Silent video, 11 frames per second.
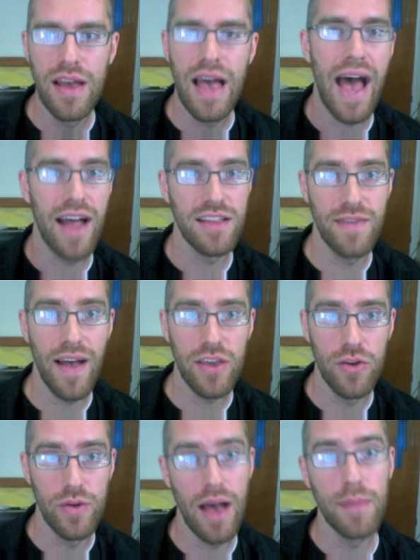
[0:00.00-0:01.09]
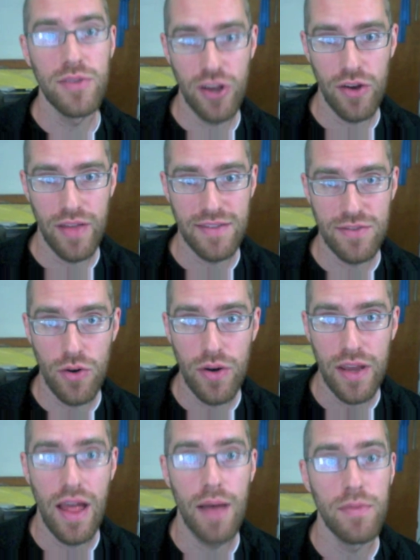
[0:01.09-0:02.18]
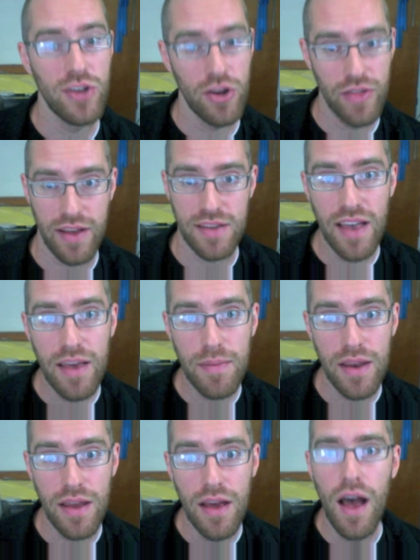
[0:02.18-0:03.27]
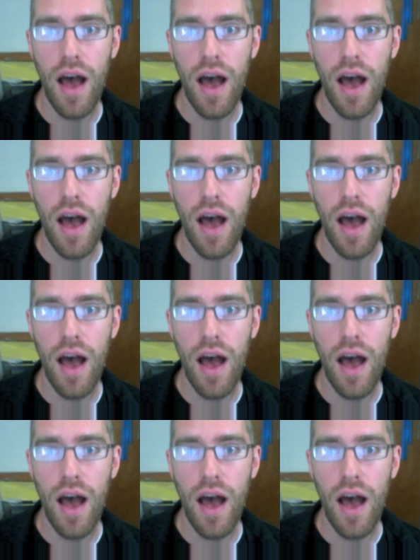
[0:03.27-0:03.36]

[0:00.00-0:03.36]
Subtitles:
adds value and helps share that story and helps share that excitement,